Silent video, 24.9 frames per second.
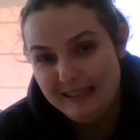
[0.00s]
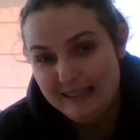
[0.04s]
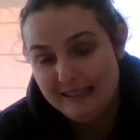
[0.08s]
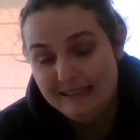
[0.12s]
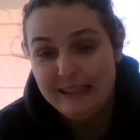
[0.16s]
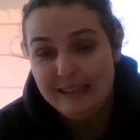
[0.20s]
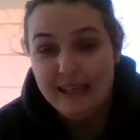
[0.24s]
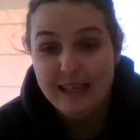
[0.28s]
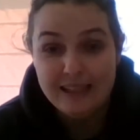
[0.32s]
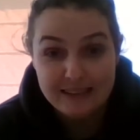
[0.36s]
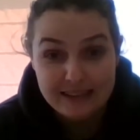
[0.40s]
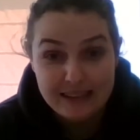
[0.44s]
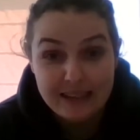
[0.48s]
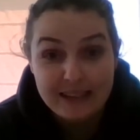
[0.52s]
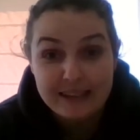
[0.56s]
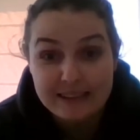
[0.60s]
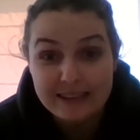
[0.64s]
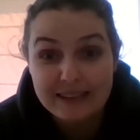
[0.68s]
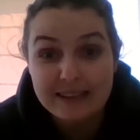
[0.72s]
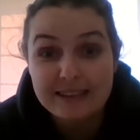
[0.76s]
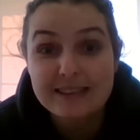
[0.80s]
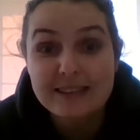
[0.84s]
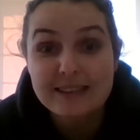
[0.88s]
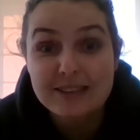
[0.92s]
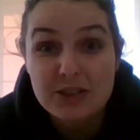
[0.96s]
Yeah,
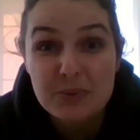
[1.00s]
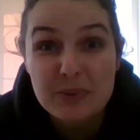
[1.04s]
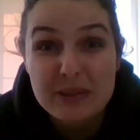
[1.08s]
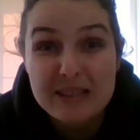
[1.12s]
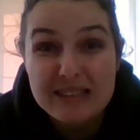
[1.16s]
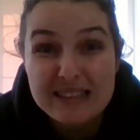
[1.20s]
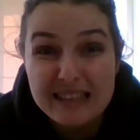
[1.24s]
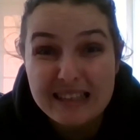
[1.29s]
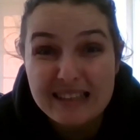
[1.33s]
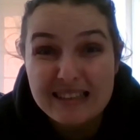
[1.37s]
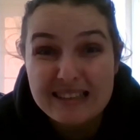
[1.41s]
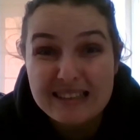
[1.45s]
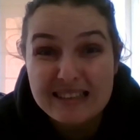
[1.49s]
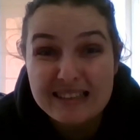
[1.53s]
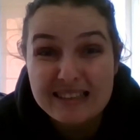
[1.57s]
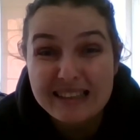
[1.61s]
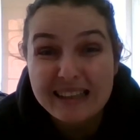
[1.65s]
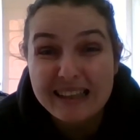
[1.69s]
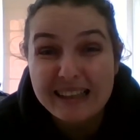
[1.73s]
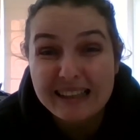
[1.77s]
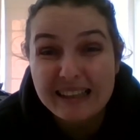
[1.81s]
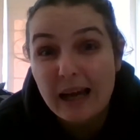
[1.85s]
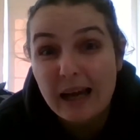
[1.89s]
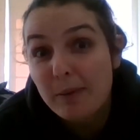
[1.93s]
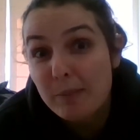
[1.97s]
I do exist.
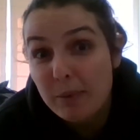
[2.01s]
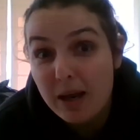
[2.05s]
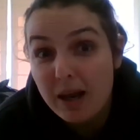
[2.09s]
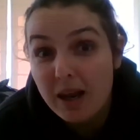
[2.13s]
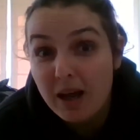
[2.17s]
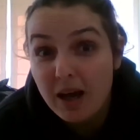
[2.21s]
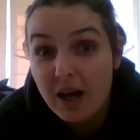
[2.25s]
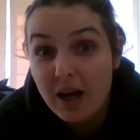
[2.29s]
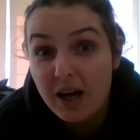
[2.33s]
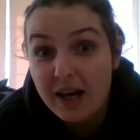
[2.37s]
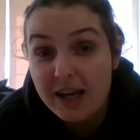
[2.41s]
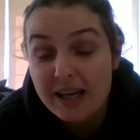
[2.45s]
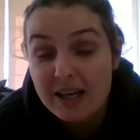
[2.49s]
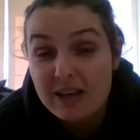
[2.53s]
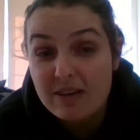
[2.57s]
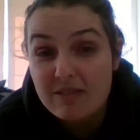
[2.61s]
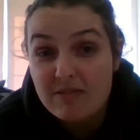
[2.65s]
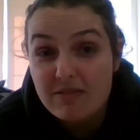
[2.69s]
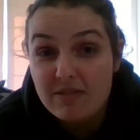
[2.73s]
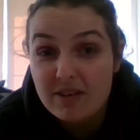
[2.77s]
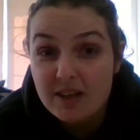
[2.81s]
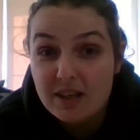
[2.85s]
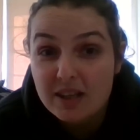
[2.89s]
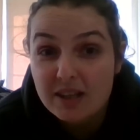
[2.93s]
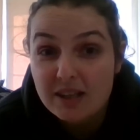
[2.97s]
I am
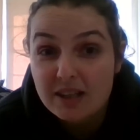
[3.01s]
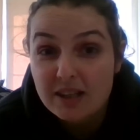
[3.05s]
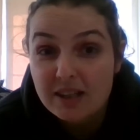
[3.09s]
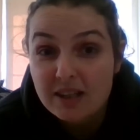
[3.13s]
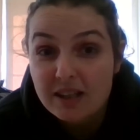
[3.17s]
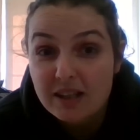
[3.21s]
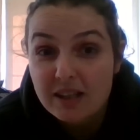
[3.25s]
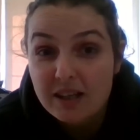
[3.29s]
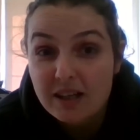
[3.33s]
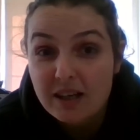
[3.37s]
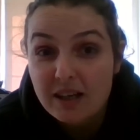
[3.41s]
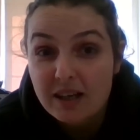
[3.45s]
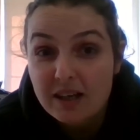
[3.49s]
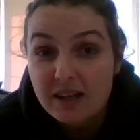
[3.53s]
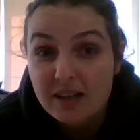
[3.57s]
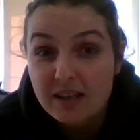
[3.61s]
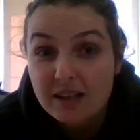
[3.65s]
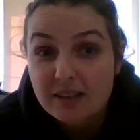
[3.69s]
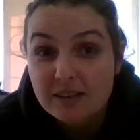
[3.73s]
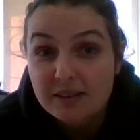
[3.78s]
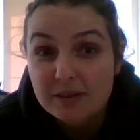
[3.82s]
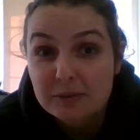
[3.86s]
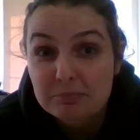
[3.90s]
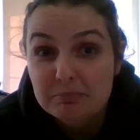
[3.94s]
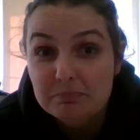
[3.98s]

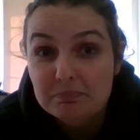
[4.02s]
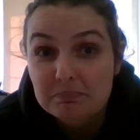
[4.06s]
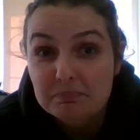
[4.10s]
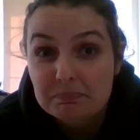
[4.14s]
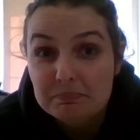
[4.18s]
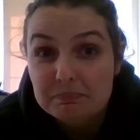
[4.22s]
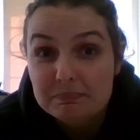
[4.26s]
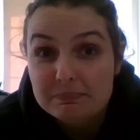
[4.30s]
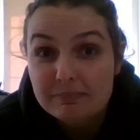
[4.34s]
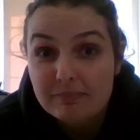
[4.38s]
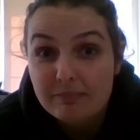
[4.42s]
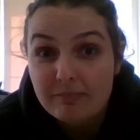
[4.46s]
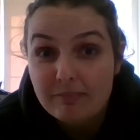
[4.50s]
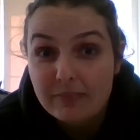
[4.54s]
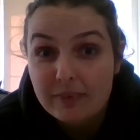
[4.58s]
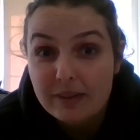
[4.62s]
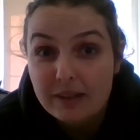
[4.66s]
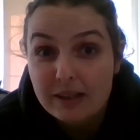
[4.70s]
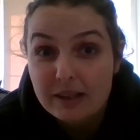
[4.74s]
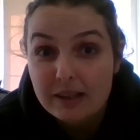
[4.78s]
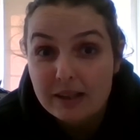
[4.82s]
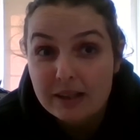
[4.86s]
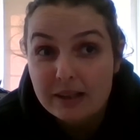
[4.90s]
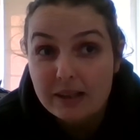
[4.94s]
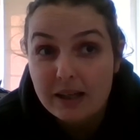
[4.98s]
alive.
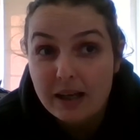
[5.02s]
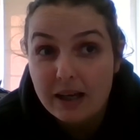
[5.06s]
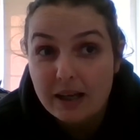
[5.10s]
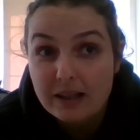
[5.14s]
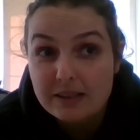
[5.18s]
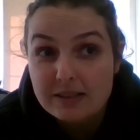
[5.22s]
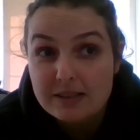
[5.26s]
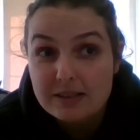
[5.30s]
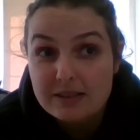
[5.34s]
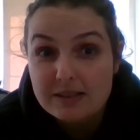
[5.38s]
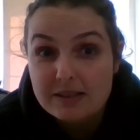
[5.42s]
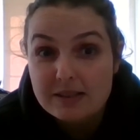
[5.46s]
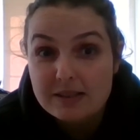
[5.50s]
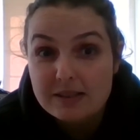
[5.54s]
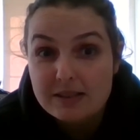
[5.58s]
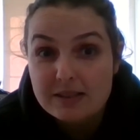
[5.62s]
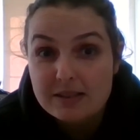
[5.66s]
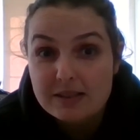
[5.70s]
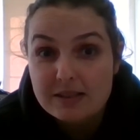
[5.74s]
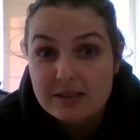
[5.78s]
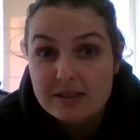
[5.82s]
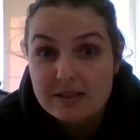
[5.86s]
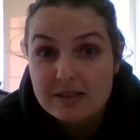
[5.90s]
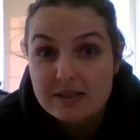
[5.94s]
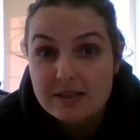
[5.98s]
Yes,
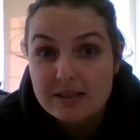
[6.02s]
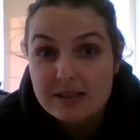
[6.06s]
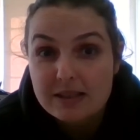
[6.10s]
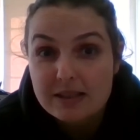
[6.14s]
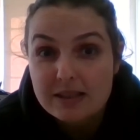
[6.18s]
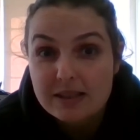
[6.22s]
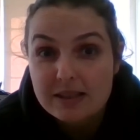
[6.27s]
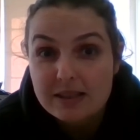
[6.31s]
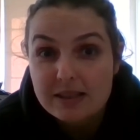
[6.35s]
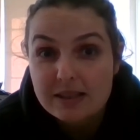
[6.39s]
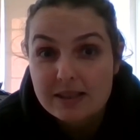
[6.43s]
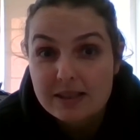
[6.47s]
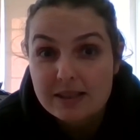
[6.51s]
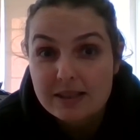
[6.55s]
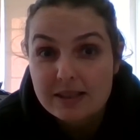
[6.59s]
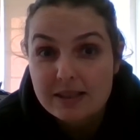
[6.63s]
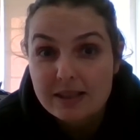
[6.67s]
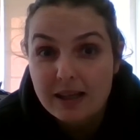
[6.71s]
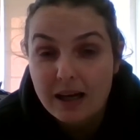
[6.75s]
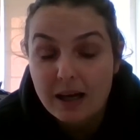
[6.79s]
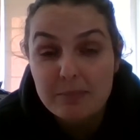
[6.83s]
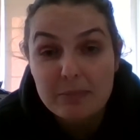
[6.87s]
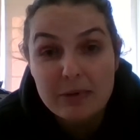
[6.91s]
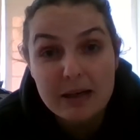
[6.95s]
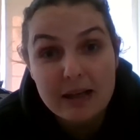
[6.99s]

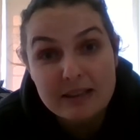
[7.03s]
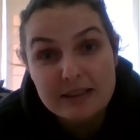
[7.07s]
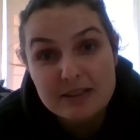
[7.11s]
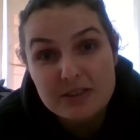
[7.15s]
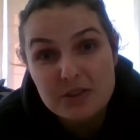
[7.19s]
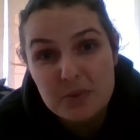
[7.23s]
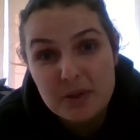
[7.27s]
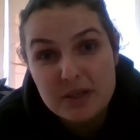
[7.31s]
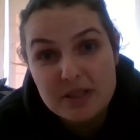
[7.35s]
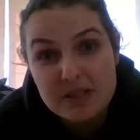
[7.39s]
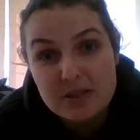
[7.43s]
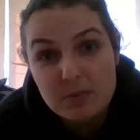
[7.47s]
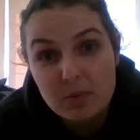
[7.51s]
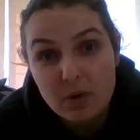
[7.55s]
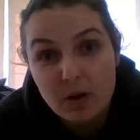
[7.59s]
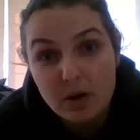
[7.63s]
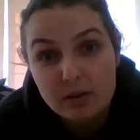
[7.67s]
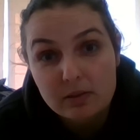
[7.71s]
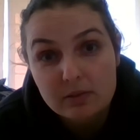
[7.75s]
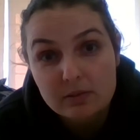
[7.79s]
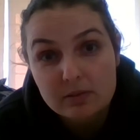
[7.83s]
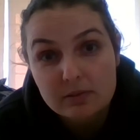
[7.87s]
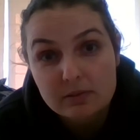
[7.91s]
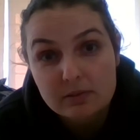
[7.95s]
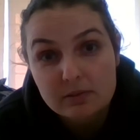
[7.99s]
I'm glad it's 21,
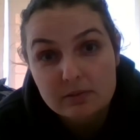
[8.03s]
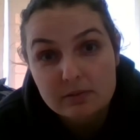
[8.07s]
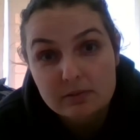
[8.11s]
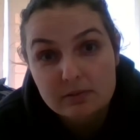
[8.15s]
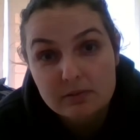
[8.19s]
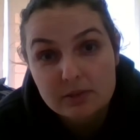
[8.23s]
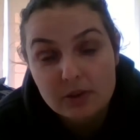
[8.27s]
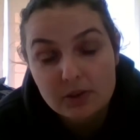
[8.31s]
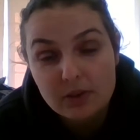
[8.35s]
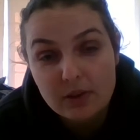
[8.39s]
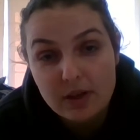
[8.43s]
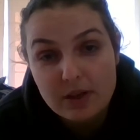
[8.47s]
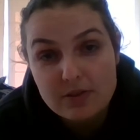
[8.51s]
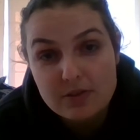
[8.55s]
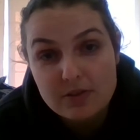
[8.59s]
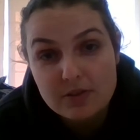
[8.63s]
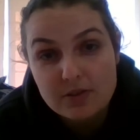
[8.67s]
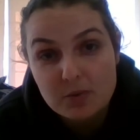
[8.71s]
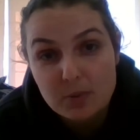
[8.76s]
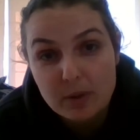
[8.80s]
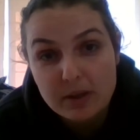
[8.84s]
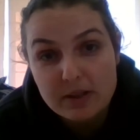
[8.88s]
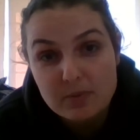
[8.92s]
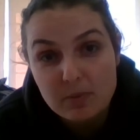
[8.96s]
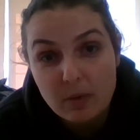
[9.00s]

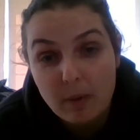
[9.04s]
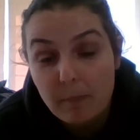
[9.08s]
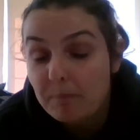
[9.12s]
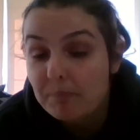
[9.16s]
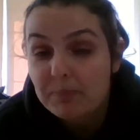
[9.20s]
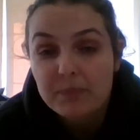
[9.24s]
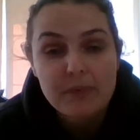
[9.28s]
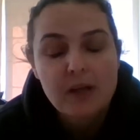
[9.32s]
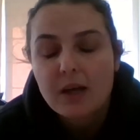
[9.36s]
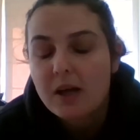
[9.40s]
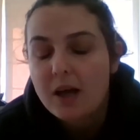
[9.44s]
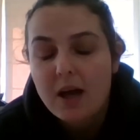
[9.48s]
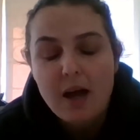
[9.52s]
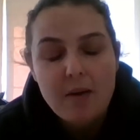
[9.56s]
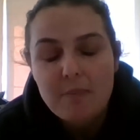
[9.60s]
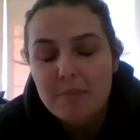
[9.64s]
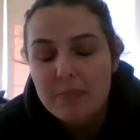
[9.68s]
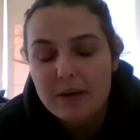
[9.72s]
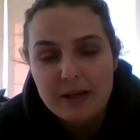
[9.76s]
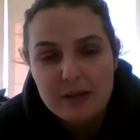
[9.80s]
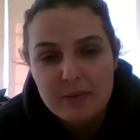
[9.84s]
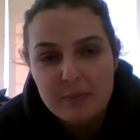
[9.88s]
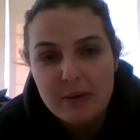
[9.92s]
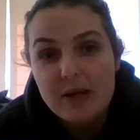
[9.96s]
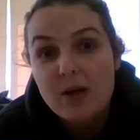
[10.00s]
2021. But
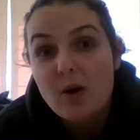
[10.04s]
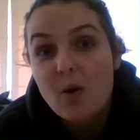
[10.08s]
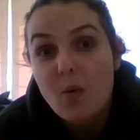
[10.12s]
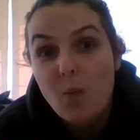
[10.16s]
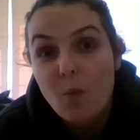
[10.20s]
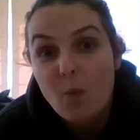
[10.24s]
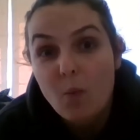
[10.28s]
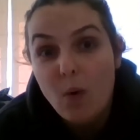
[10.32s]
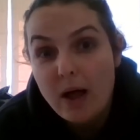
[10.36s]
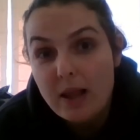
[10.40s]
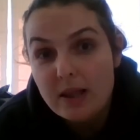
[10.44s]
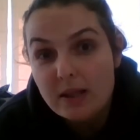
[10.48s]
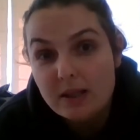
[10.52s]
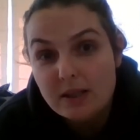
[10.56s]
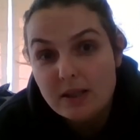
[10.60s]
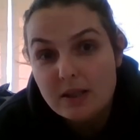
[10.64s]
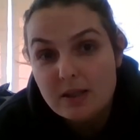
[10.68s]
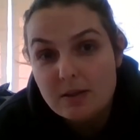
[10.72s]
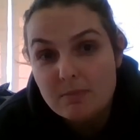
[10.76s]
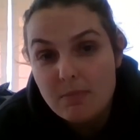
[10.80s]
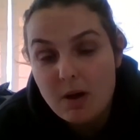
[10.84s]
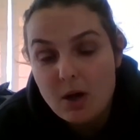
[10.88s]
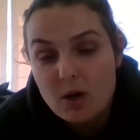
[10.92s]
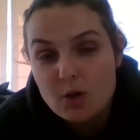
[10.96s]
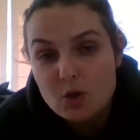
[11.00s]
anyway,
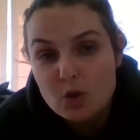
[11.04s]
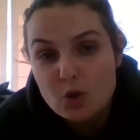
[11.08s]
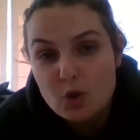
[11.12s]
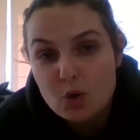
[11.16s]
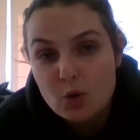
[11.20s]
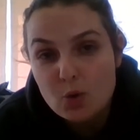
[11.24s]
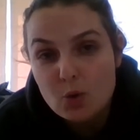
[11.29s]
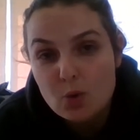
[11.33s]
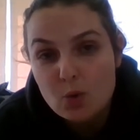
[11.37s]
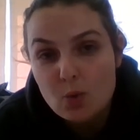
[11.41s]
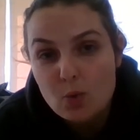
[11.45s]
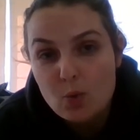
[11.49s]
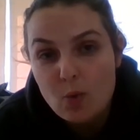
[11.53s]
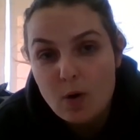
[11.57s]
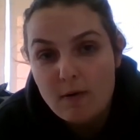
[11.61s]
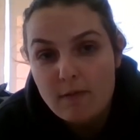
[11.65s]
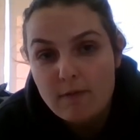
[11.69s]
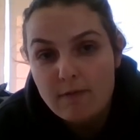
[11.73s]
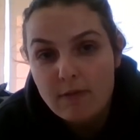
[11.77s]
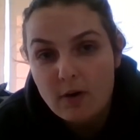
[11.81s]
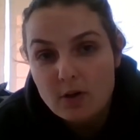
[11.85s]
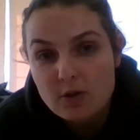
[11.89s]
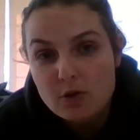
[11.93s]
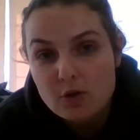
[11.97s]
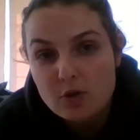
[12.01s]
welcome to
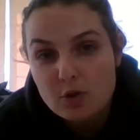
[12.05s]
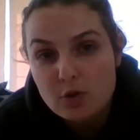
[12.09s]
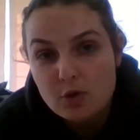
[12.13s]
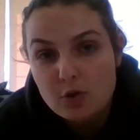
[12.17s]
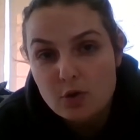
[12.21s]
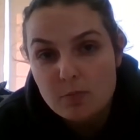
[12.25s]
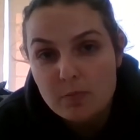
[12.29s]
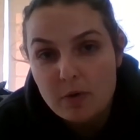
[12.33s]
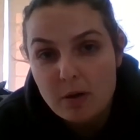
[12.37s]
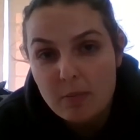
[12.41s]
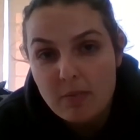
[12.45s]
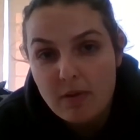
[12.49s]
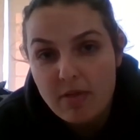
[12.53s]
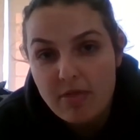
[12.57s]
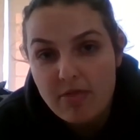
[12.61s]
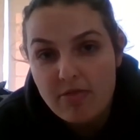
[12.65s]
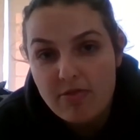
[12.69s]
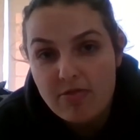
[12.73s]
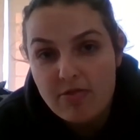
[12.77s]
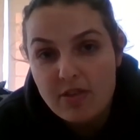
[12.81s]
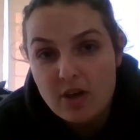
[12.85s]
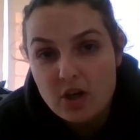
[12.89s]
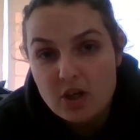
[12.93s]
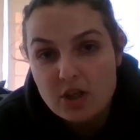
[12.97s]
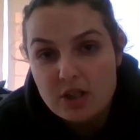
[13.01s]
FlossTube number
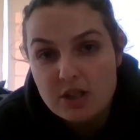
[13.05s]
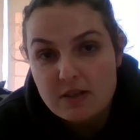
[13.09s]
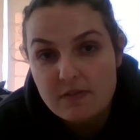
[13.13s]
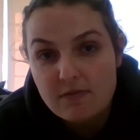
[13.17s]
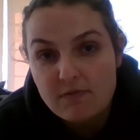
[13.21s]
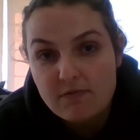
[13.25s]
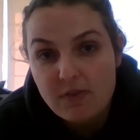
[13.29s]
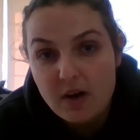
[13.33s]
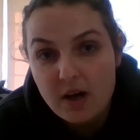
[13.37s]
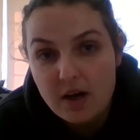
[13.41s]
35.